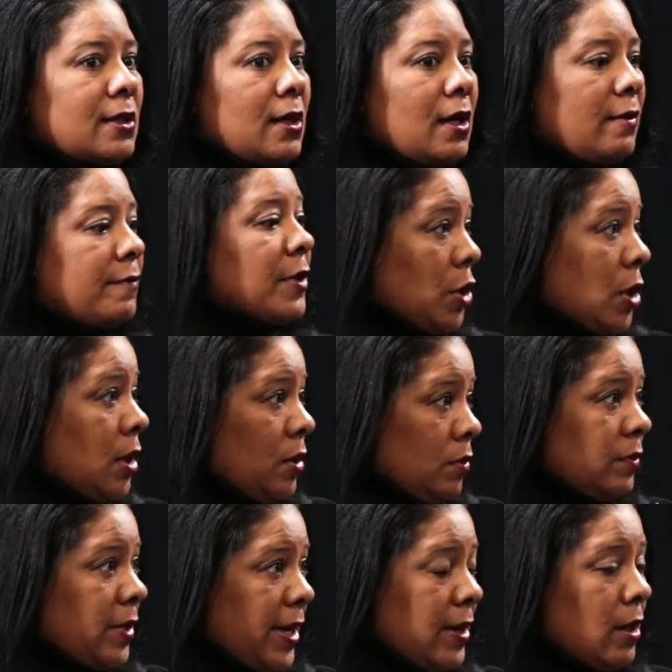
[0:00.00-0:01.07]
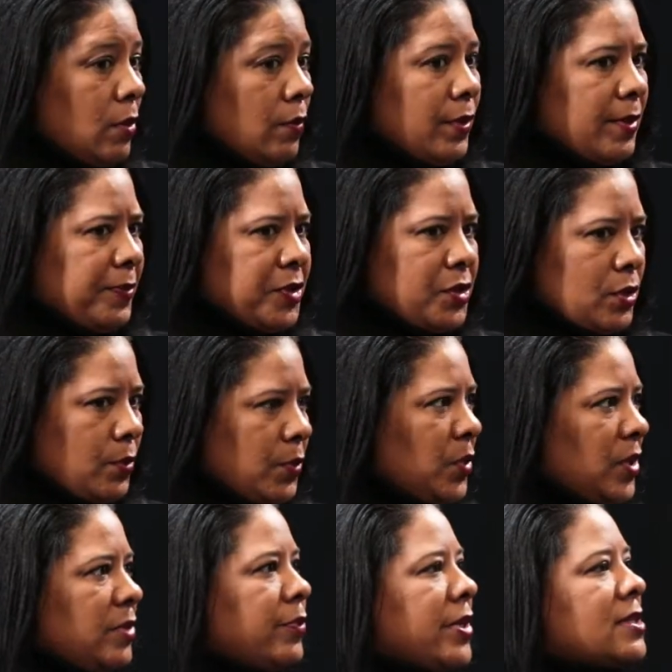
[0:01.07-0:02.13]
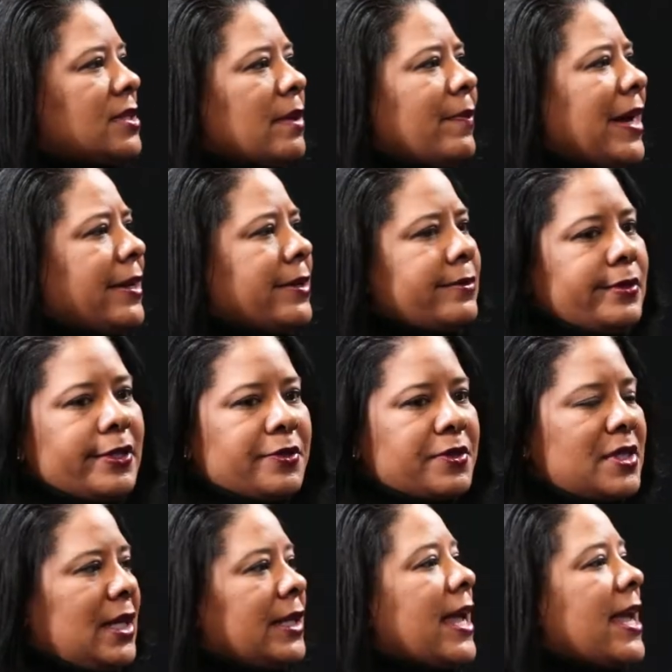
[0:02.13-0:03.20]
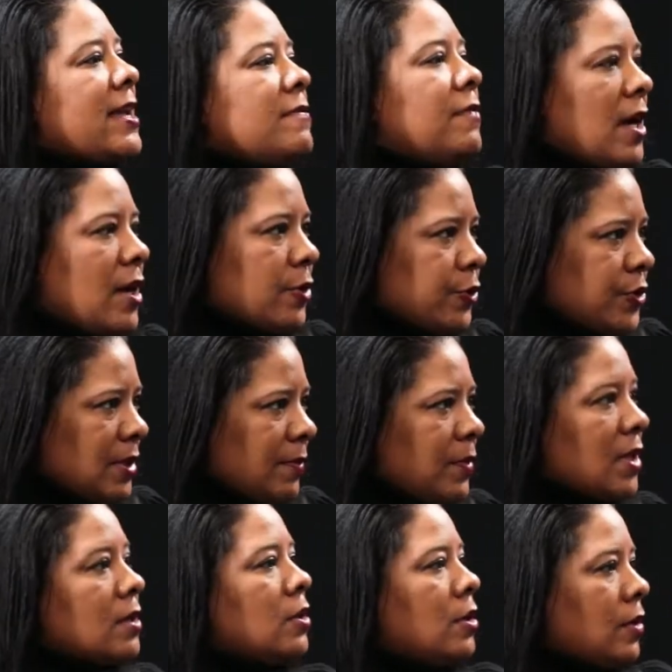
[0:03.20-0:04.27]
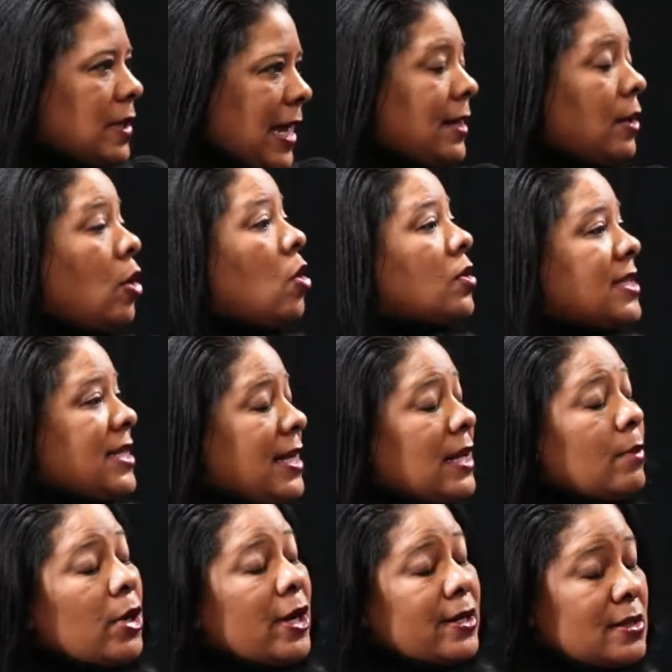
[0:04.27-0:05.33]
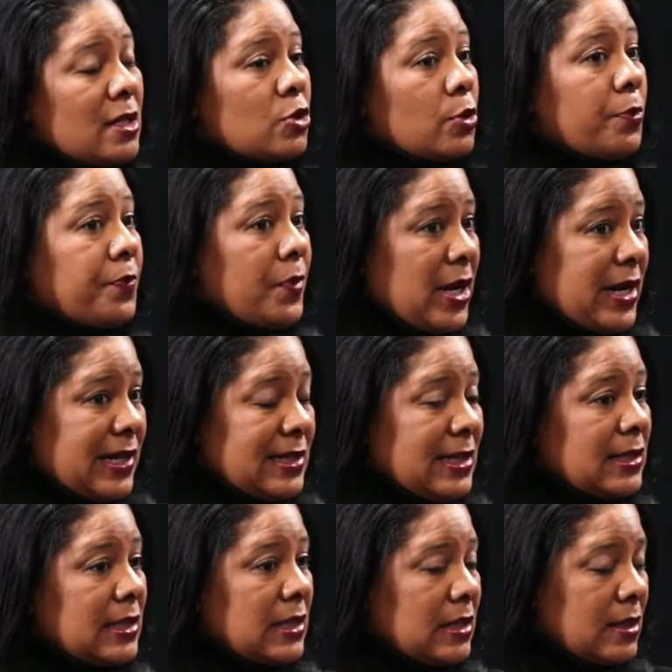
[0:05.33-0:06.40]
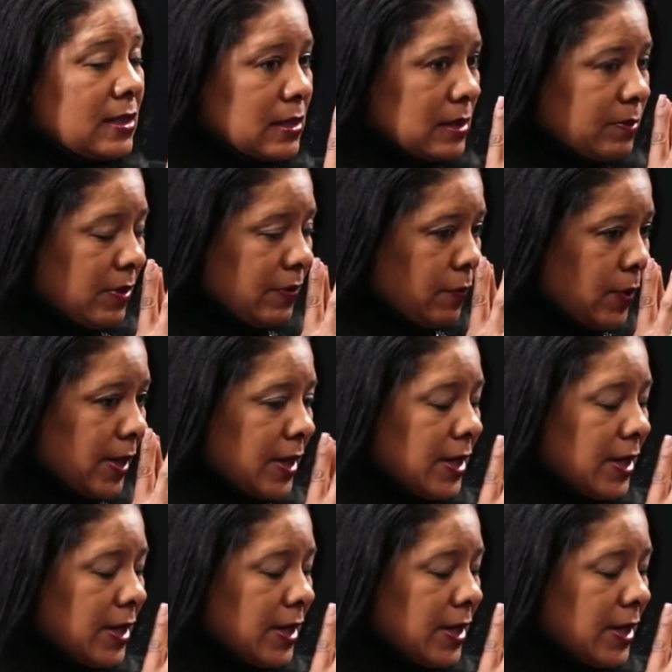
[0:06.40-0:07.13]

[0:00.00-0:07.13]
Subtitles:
of their own, they own them. So it wouldn't be somebody, selling Avon or something, not long-standing products. Yeah. These are products that didn't exist before.